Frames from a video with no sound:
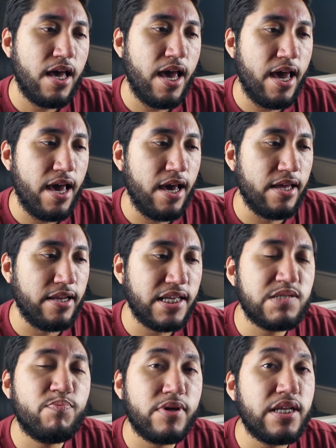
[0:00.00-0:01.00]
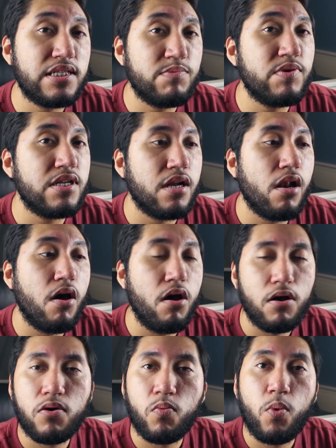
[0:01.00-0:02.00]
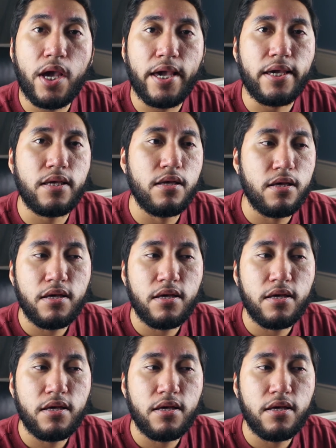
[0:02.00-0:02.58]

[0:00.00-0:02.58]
and it's been a long way,